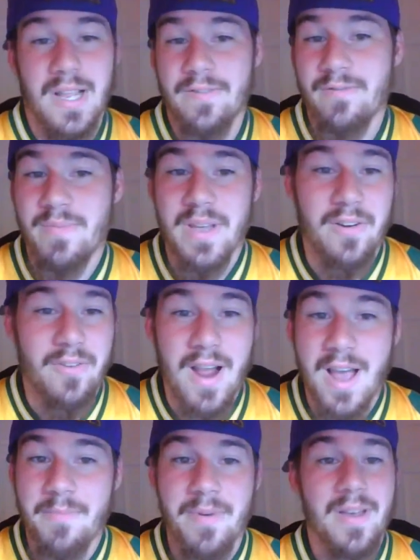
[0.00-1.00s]
giving me
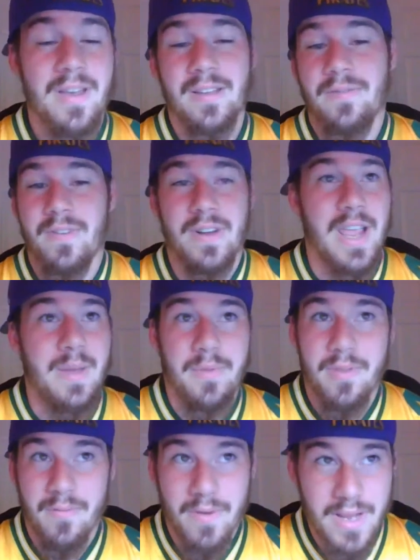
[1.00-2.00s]
crap for Game
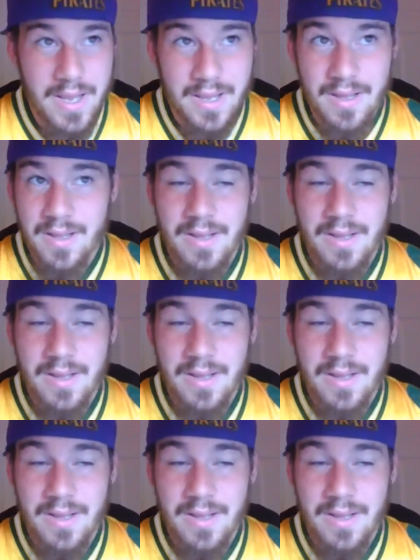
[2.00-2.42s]
3,